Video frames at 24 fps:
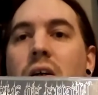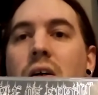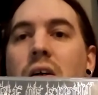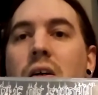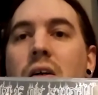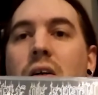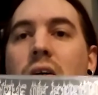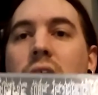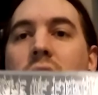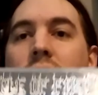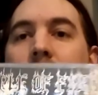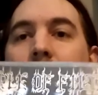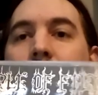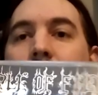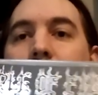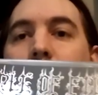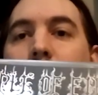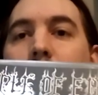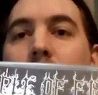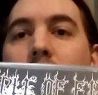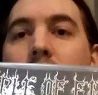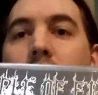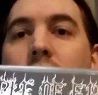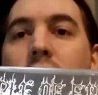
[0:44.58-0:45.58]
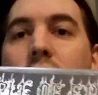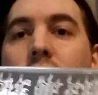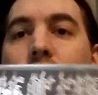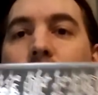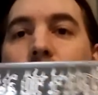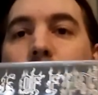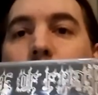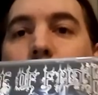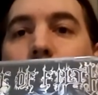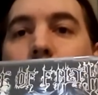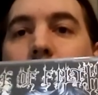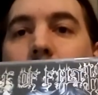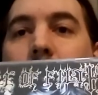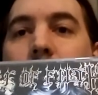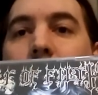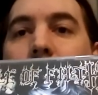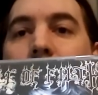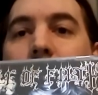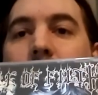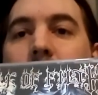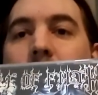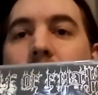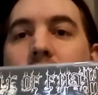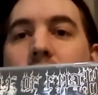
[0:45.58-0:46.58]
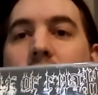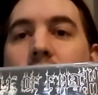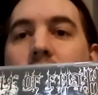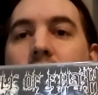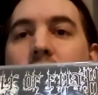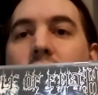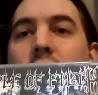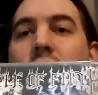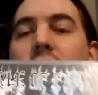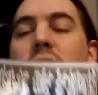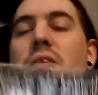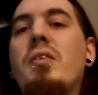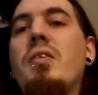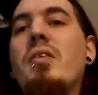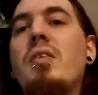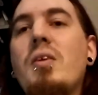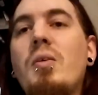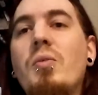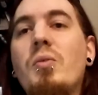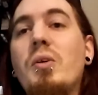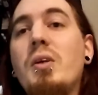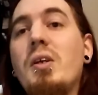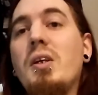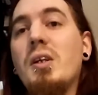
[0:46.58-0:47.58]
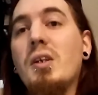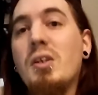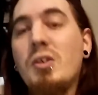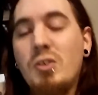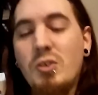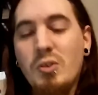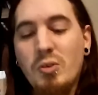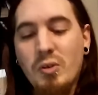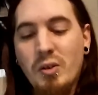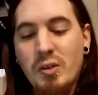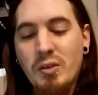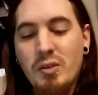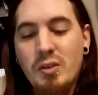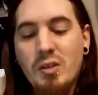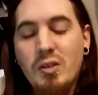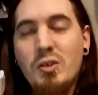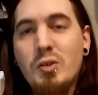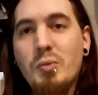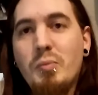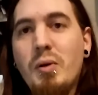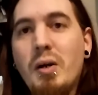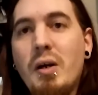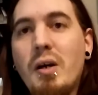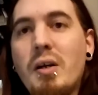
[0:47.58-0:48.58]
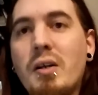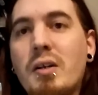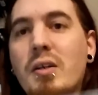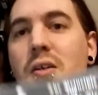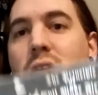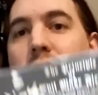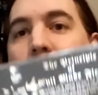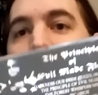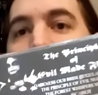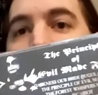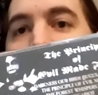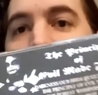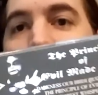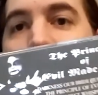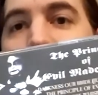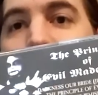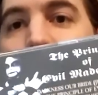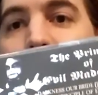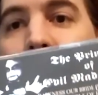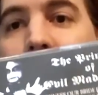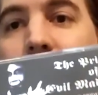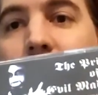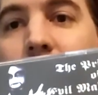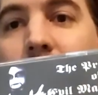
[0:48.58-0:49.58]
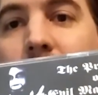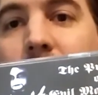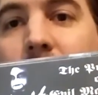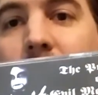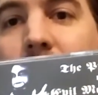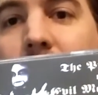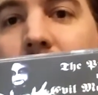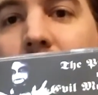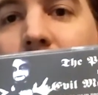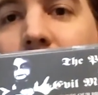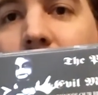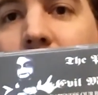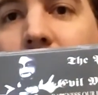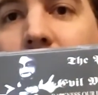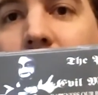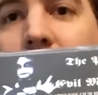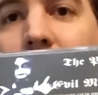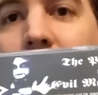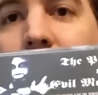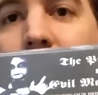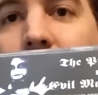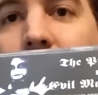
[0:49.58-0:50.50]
on Jewel case. This is not the reissue on Digipack because fuck that.